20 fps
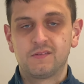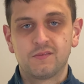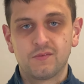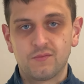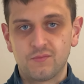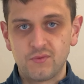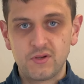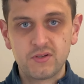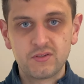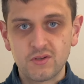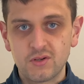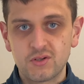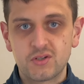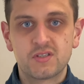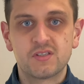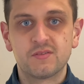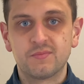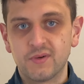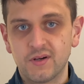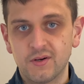Research
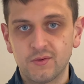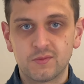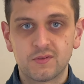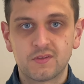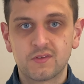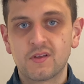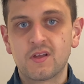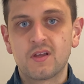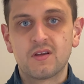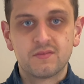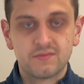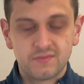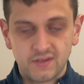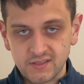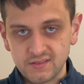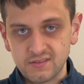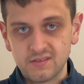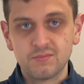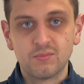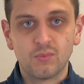is about
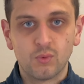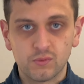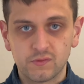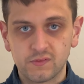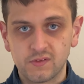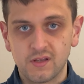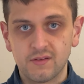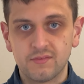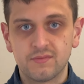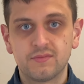finding more stuff,